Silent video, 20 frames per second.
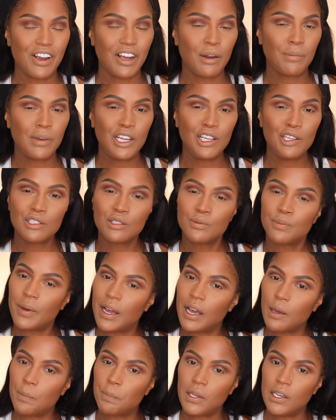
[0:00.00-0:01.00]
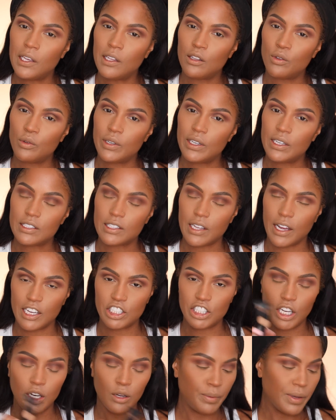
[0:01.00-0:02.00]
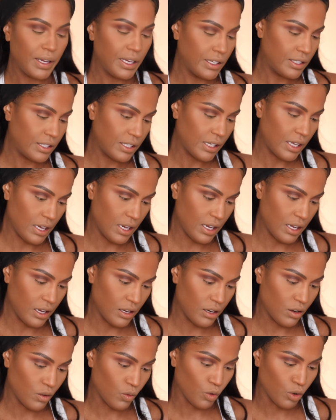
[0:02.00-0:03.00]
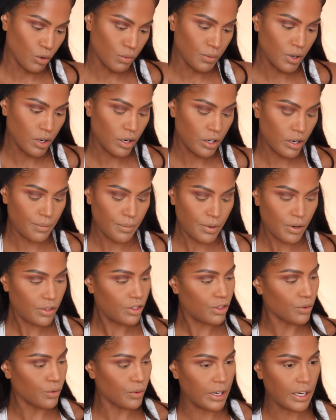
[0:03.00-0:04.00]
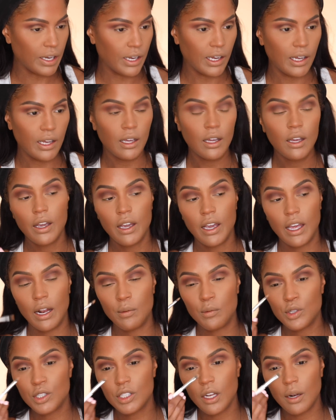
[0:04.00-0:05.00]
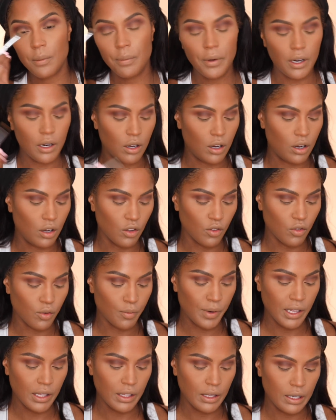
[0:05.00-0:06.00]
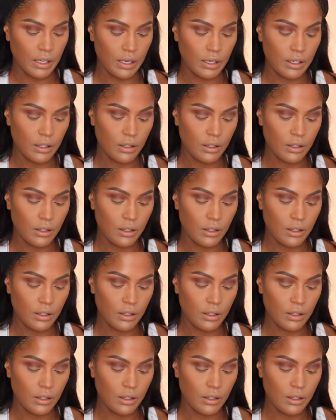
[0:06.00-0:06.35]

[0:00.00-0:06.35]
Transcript: right, I'm gonna use my P. Louise eyeshadow base in Rumor number 3, and I'm just gonna put it all over my lid.